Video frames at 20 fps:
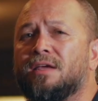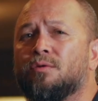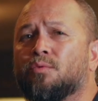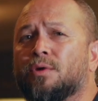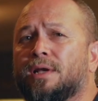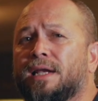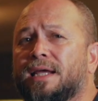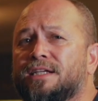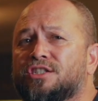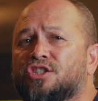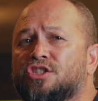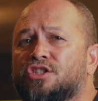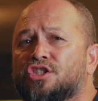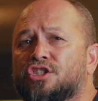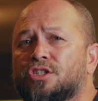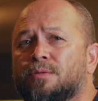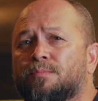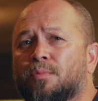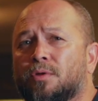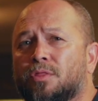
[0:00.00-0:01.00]
in
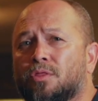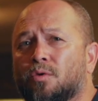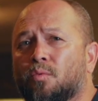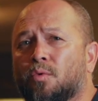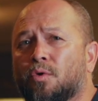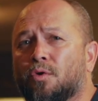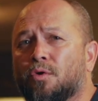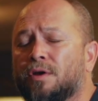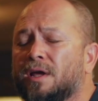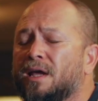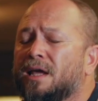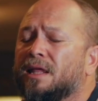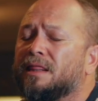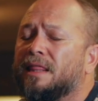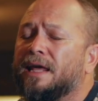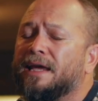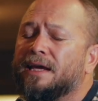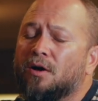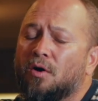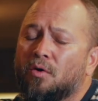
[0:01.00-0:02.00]
relationship with the Word.
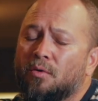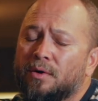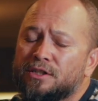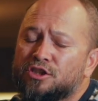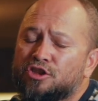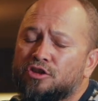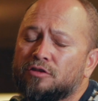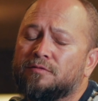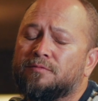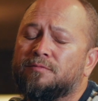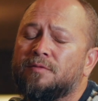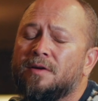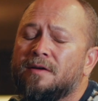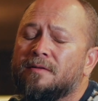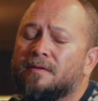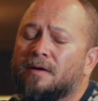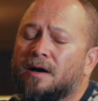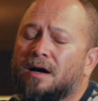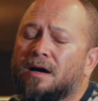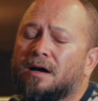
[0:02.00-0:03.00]
They go into
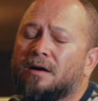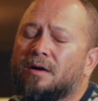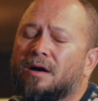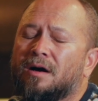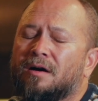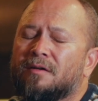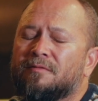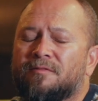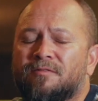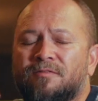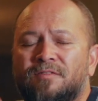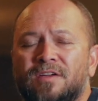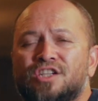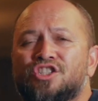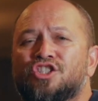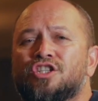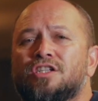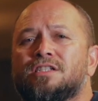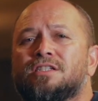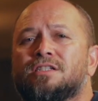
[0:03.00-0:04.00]

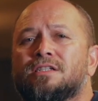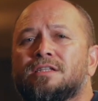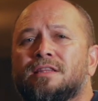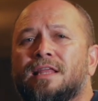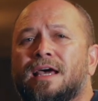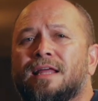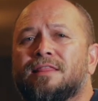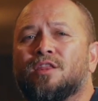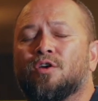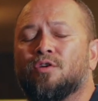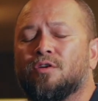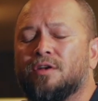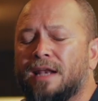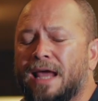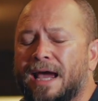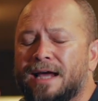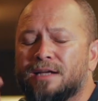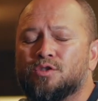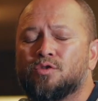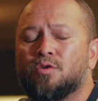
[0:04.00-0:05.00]
visions that their
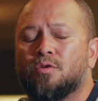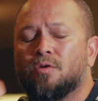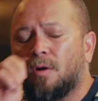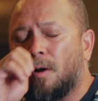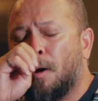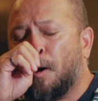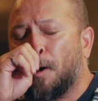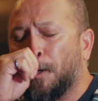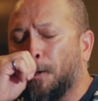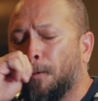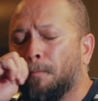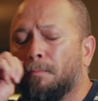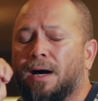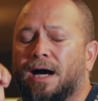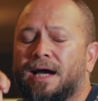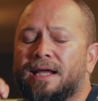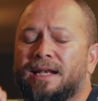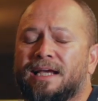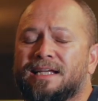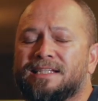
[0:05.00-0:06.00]
natural carnal
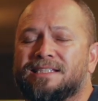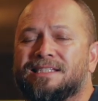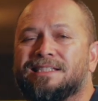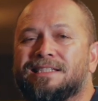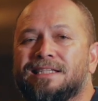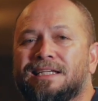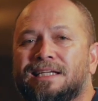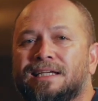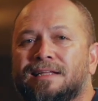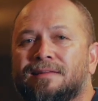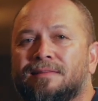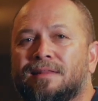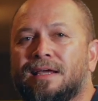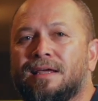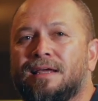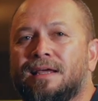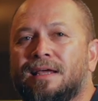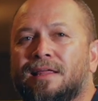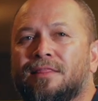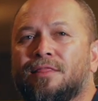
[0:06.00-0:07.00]
mind has seen.
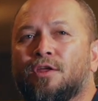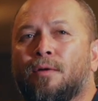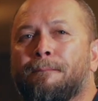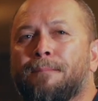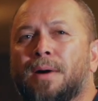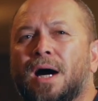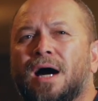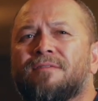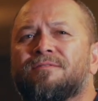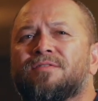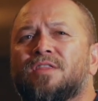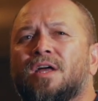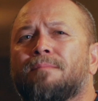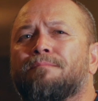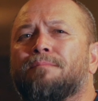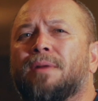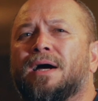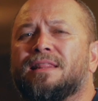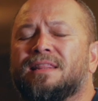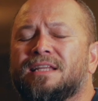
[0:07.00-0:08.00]
They're puffed
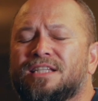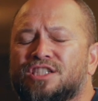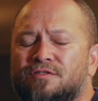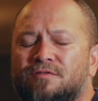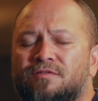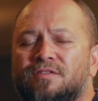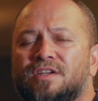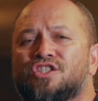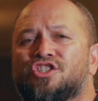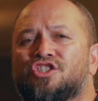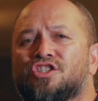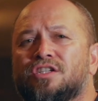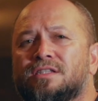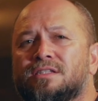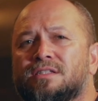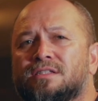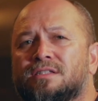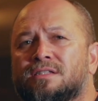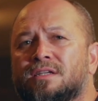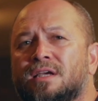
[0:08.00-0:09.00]
up by these
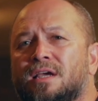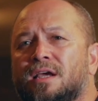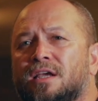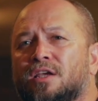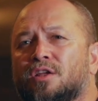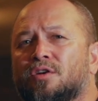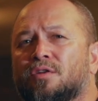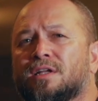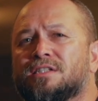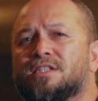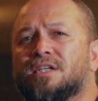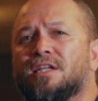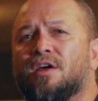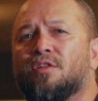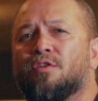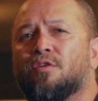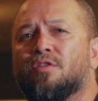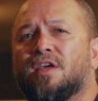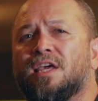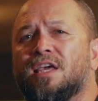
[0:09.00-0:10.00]
visions. You know, that's
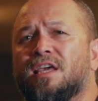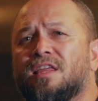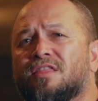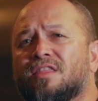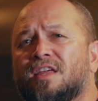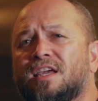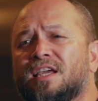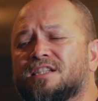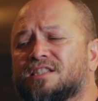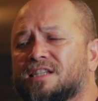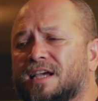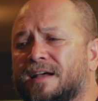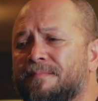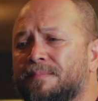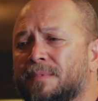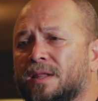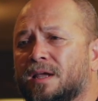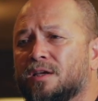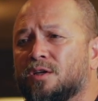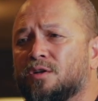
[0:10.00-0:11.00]
another key thing, is that,
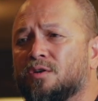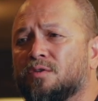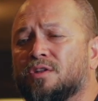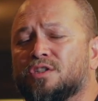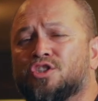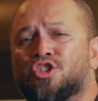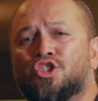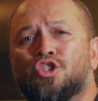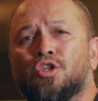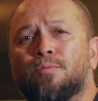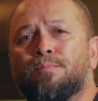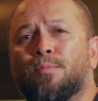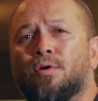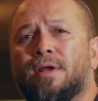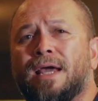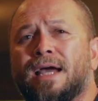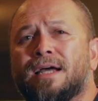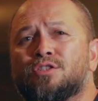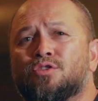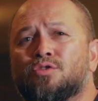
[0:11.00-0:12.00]
you know, the
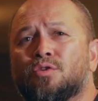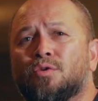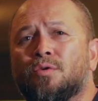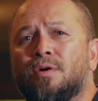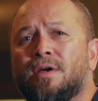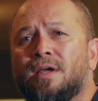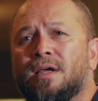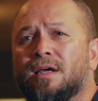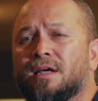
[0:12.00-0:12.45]
supernatural